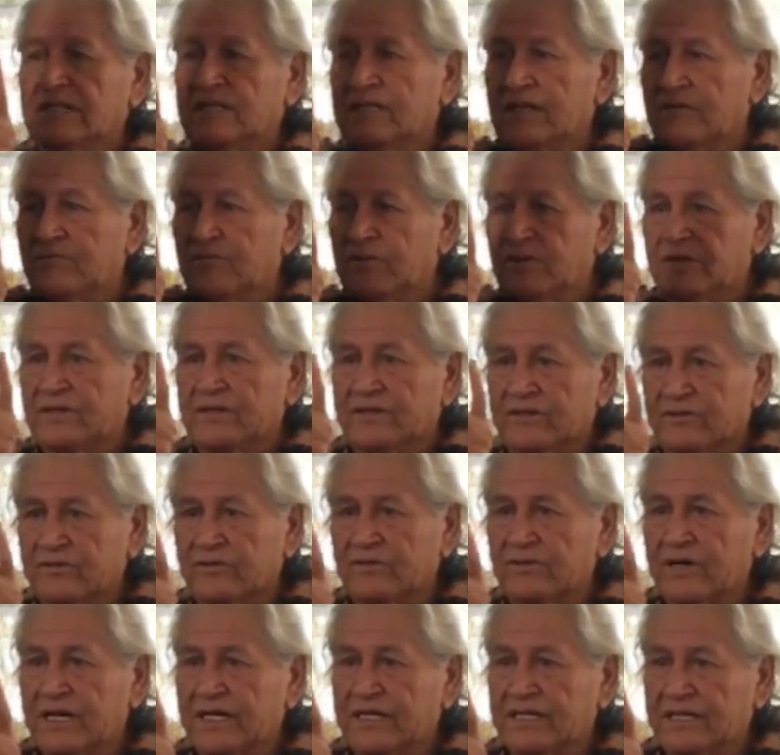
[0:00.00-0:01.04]
They put it
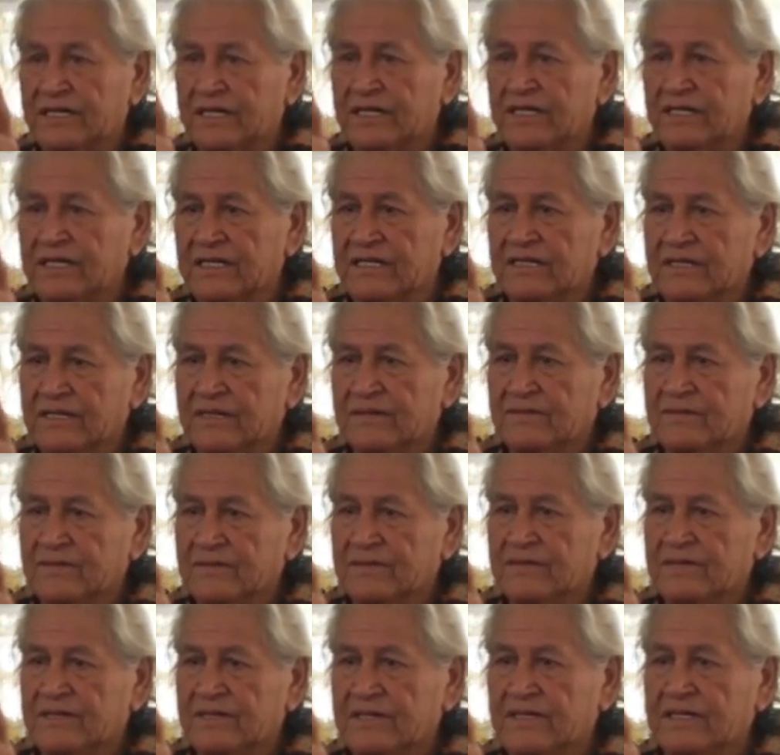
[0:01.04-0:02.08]
right in the
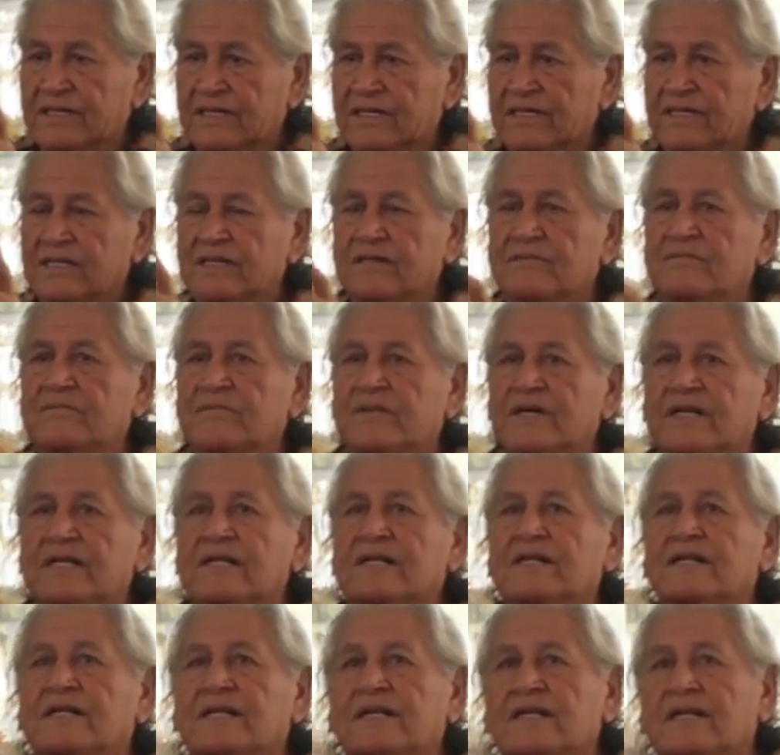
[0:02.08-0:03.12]

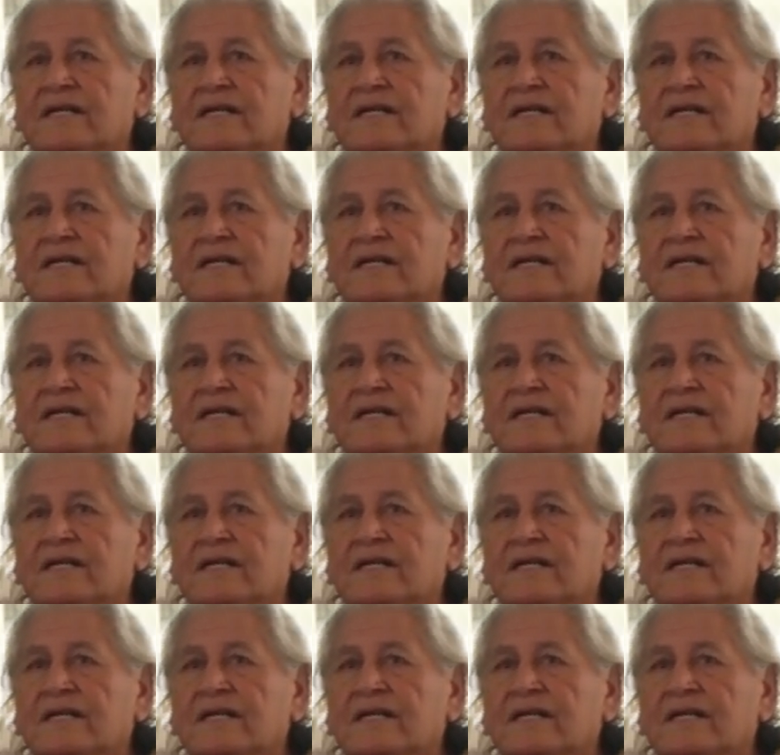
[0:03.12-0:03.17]
middle.